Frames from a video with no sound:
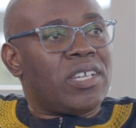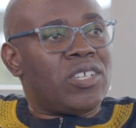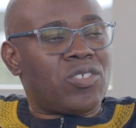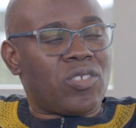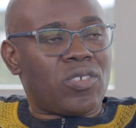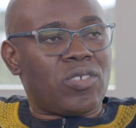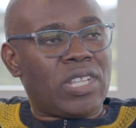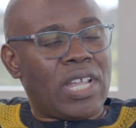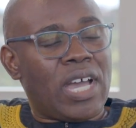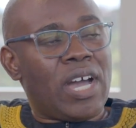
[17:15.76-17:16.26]

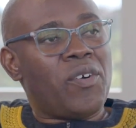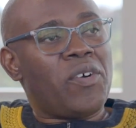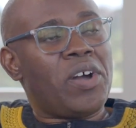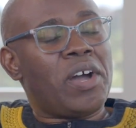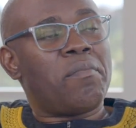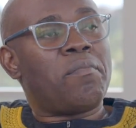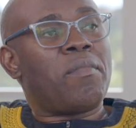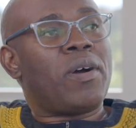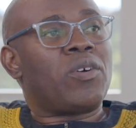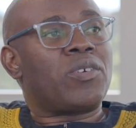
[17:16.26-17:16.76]
It's now
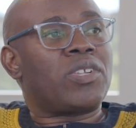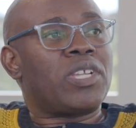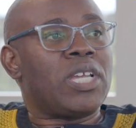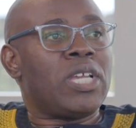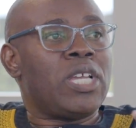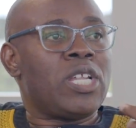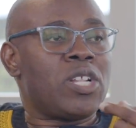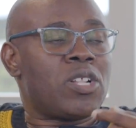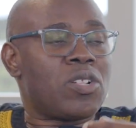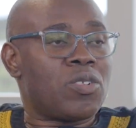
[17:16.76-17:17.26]
about
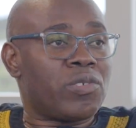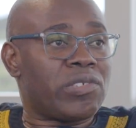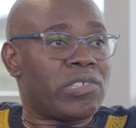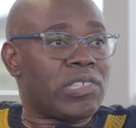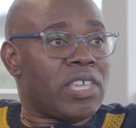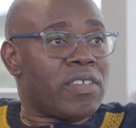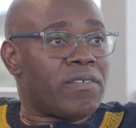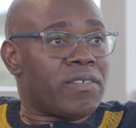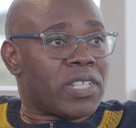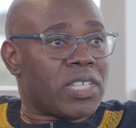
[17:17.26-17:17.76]

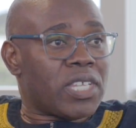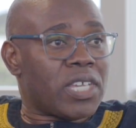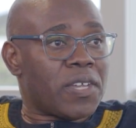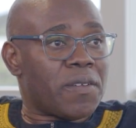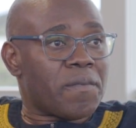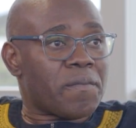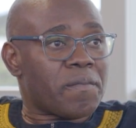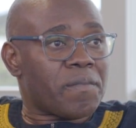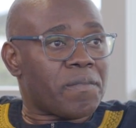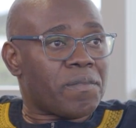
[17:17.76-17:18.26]
inclusivity.
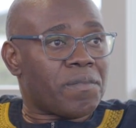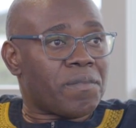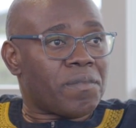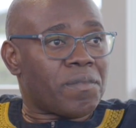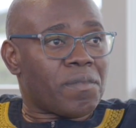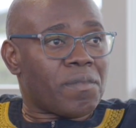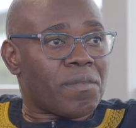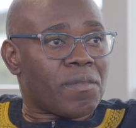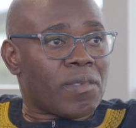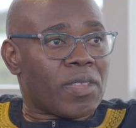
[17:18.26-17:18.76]

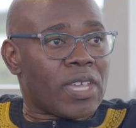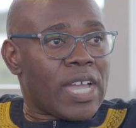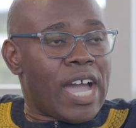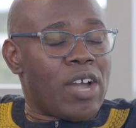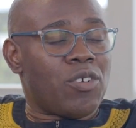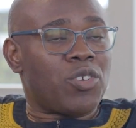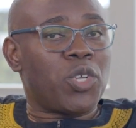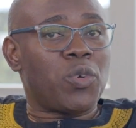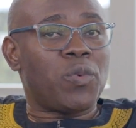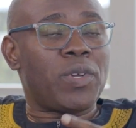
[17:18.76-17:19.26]

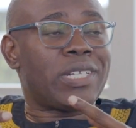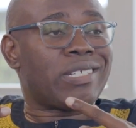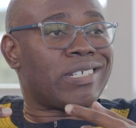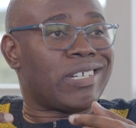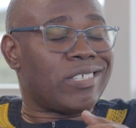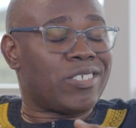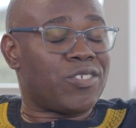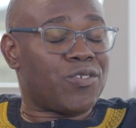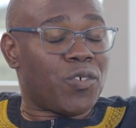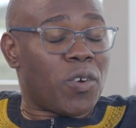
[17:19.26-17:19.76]
How do we
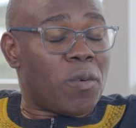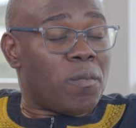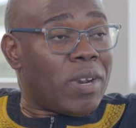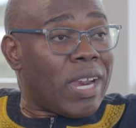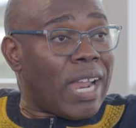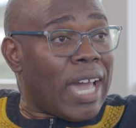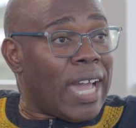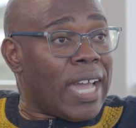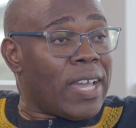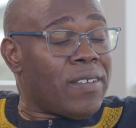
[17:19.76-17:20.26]
transform
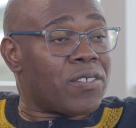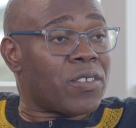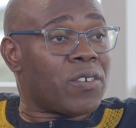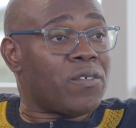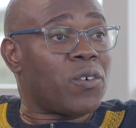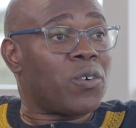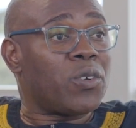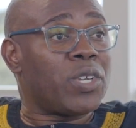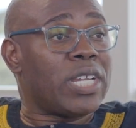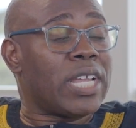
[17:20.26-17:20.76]
lives
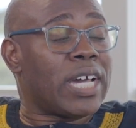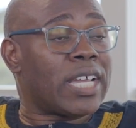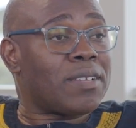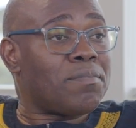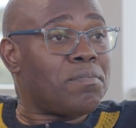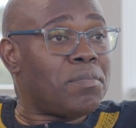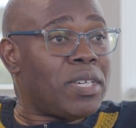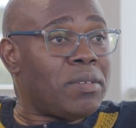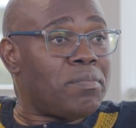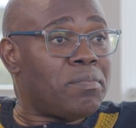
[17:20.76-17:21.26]
of ordinary
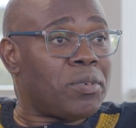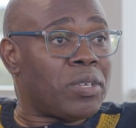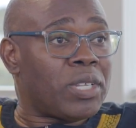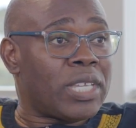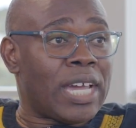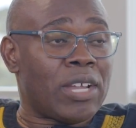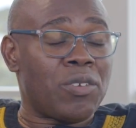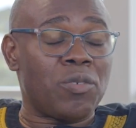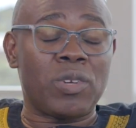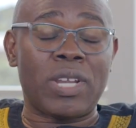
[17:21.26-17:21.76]
people
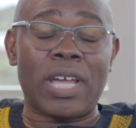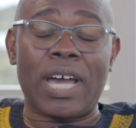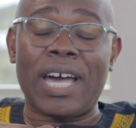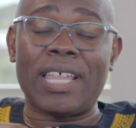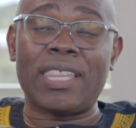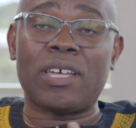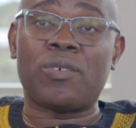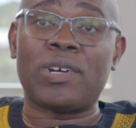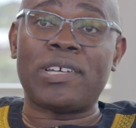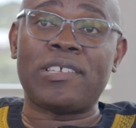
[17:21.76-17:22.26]
that would
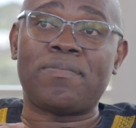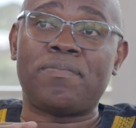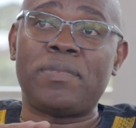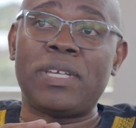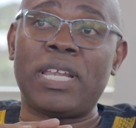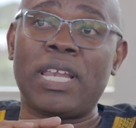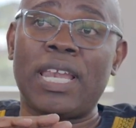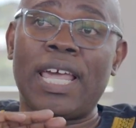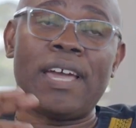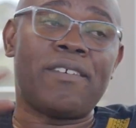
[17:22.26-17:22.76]
otherwise
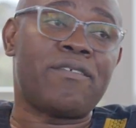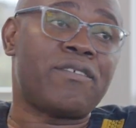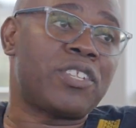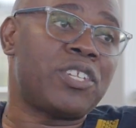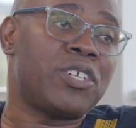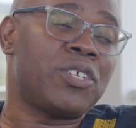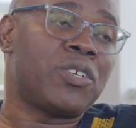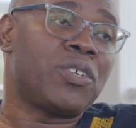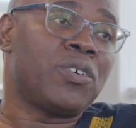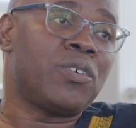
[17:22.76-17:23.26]
be
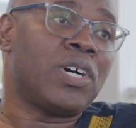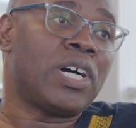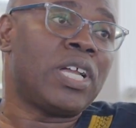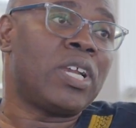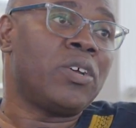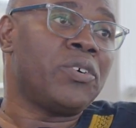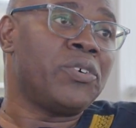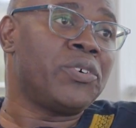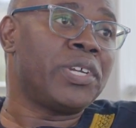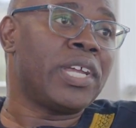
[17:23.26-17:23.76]
left,
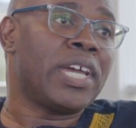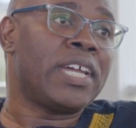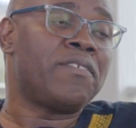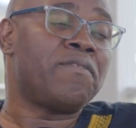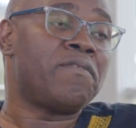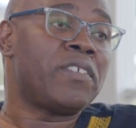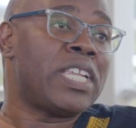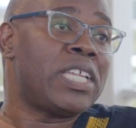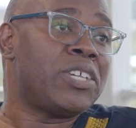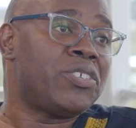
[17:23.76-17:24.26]
alone at
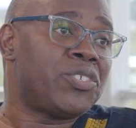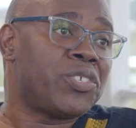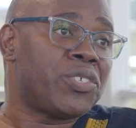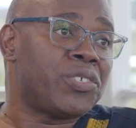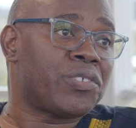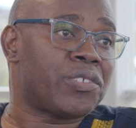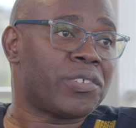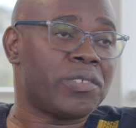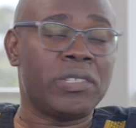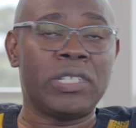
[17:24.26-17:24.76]

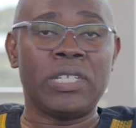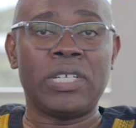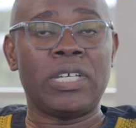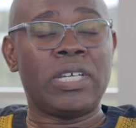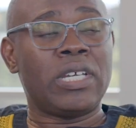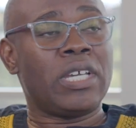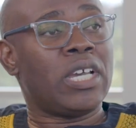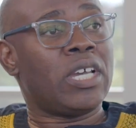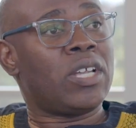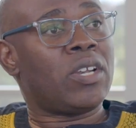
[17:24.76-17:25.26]
villages
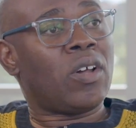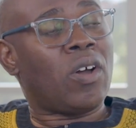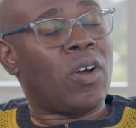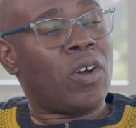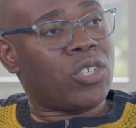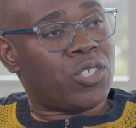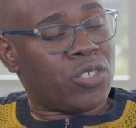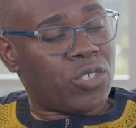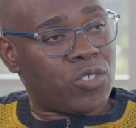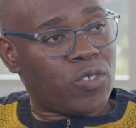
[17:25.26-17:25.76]
and
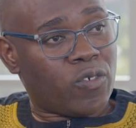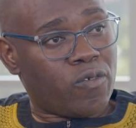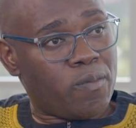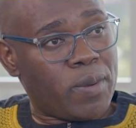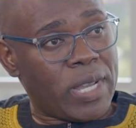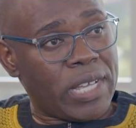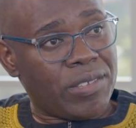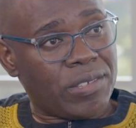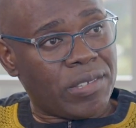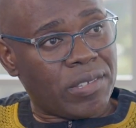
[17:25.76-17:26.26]
all sorts of
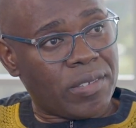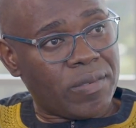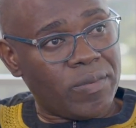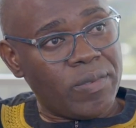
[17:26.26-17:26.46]
places?